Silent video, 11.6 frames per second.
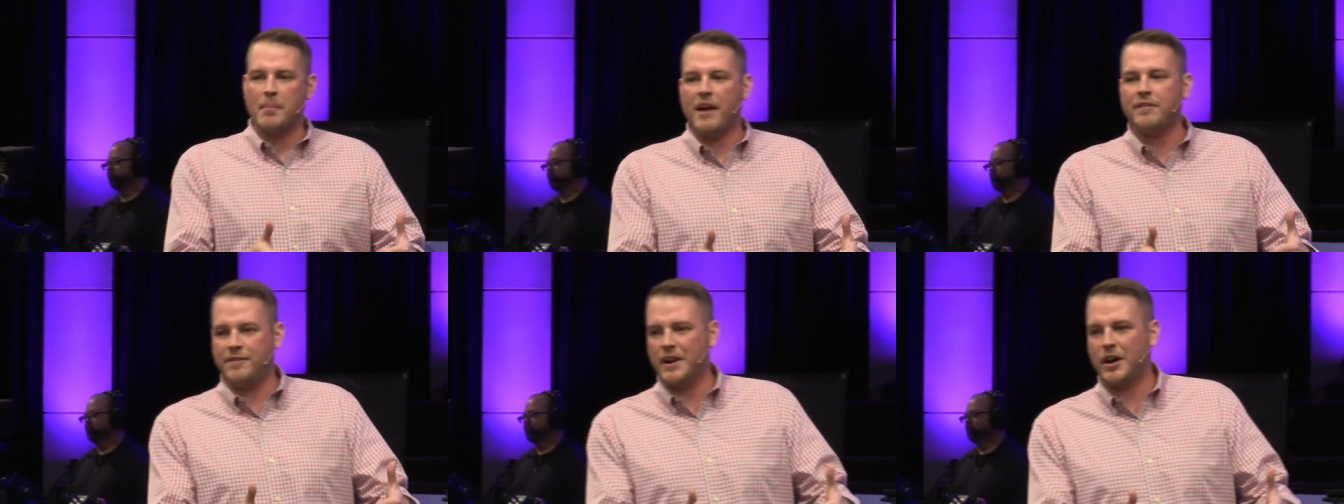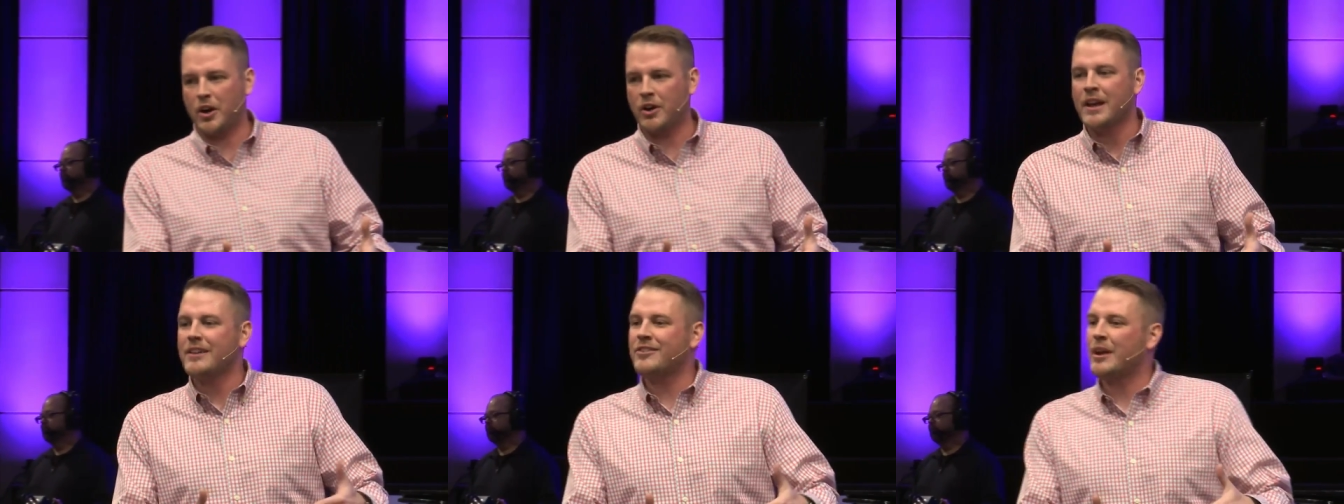my fear,
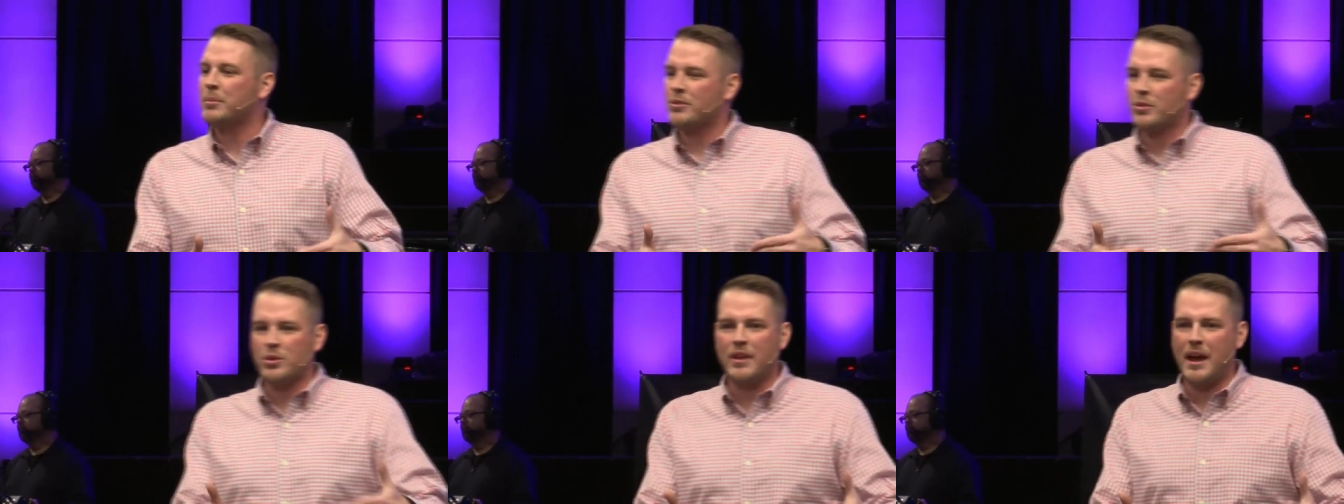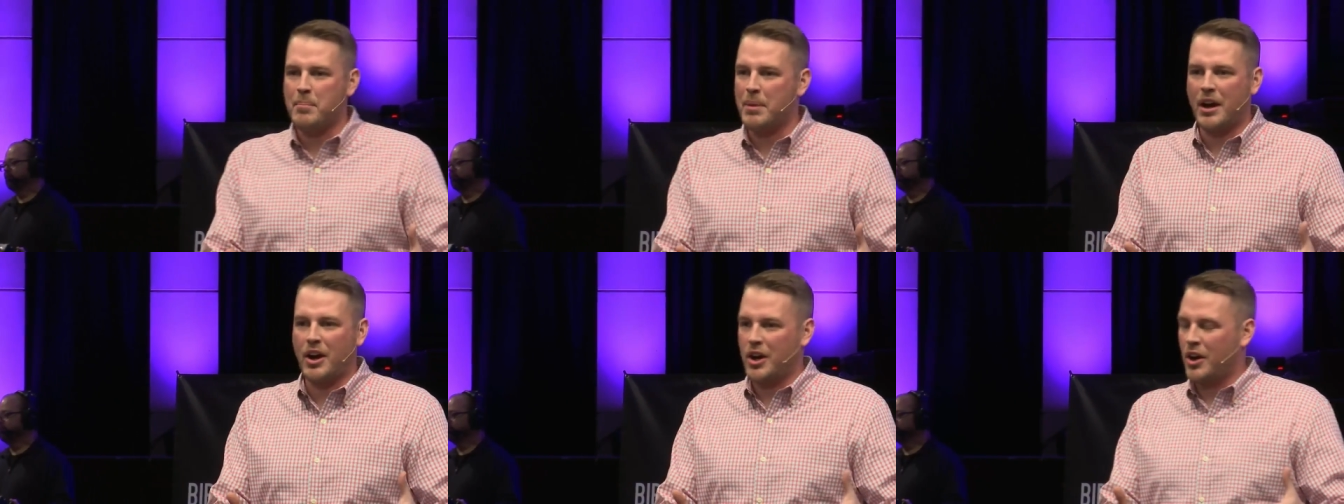step through that
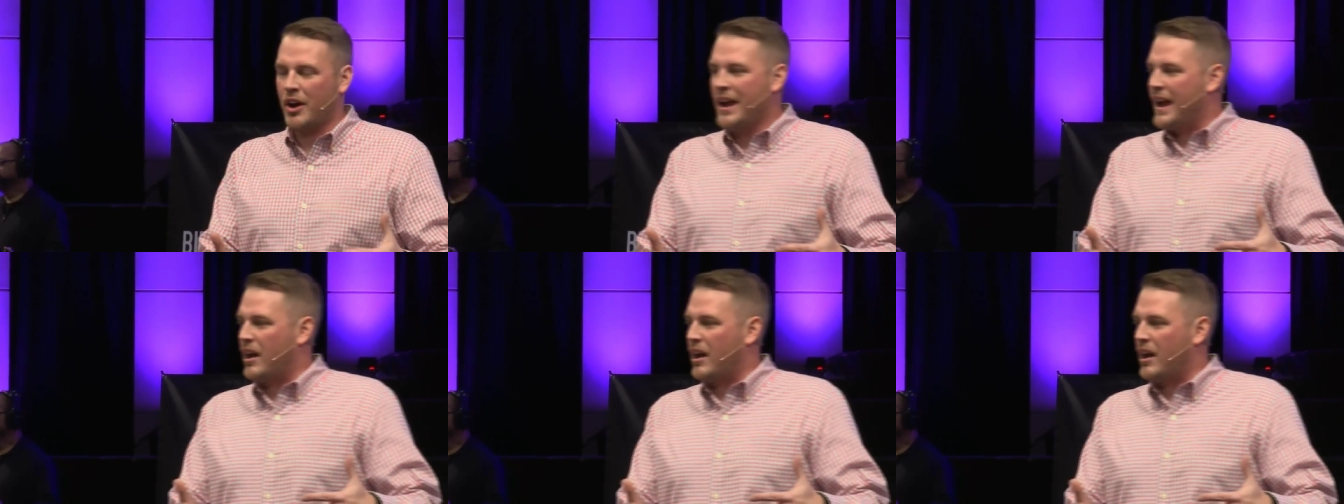barrier.